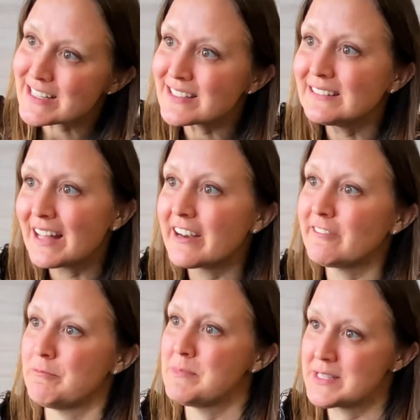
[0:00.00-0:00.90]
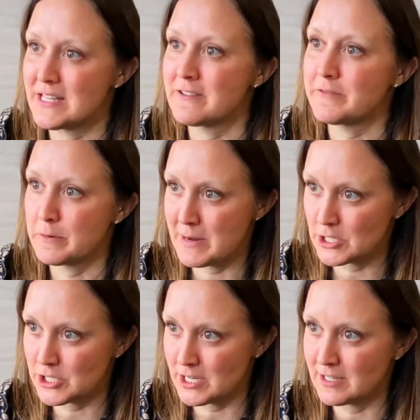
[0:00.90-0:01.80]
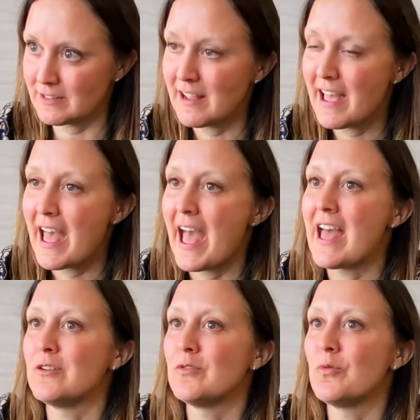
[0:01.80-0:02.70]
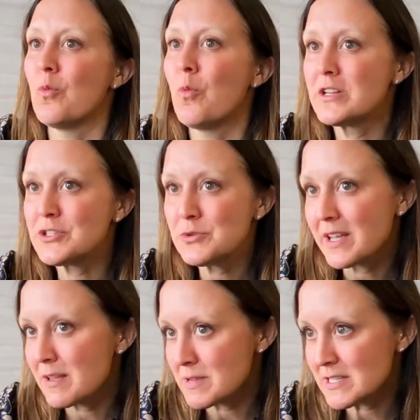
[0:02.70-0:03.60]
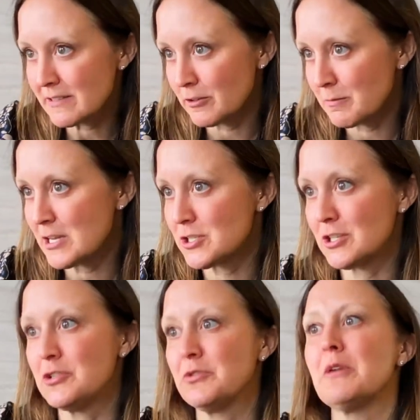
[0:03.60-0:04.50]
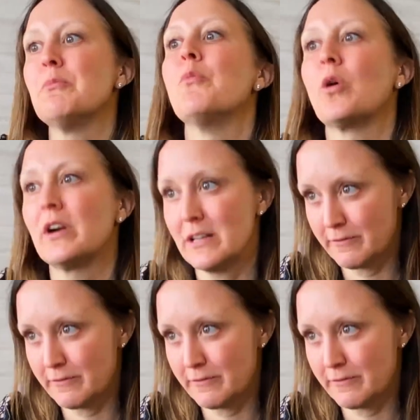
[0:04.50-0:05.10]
is a lot of misinformation. And once you get misinformation, you get more